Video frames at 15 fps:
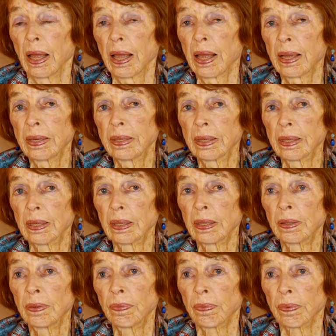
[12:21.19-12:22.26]
and
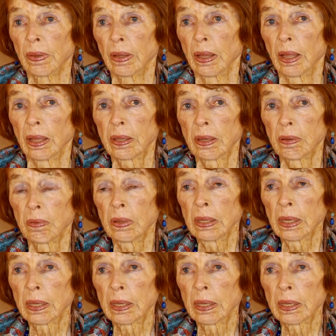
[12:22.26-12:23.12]
I thought, well,